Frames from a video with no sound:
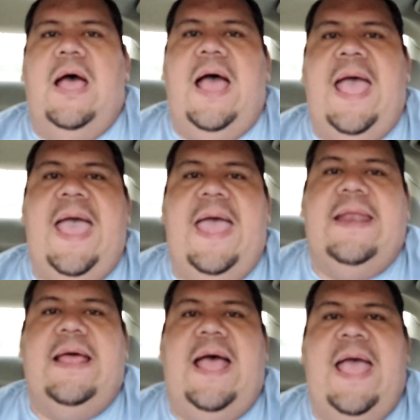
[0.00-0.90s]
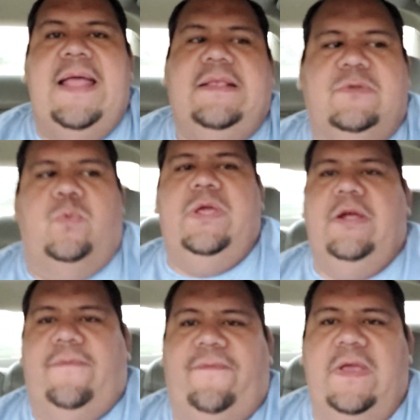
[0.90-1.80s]
I had this
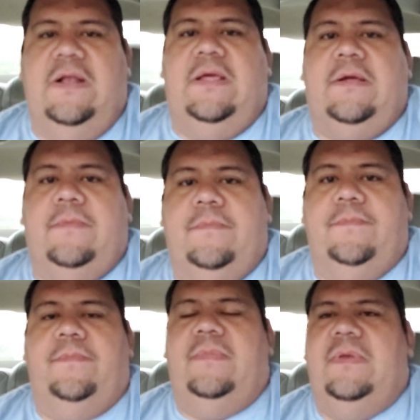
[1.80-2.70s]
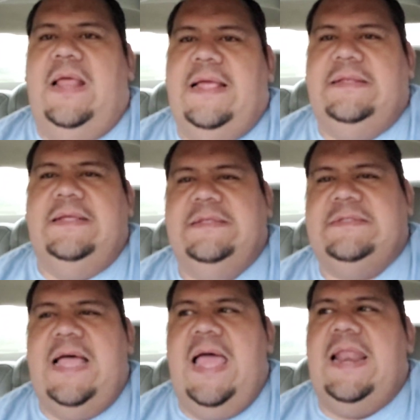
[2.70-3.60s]
weird feeling, like
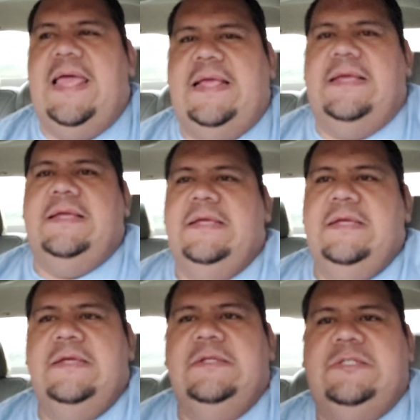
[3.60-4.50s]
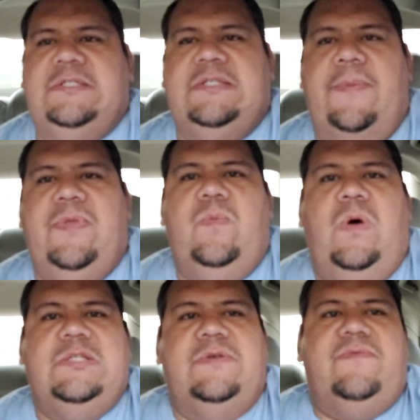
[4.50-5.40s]
inside, like something
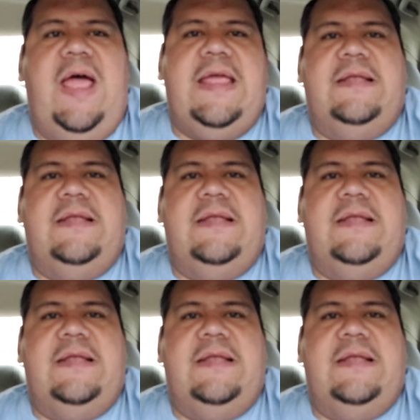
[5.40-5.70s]
wasn't right.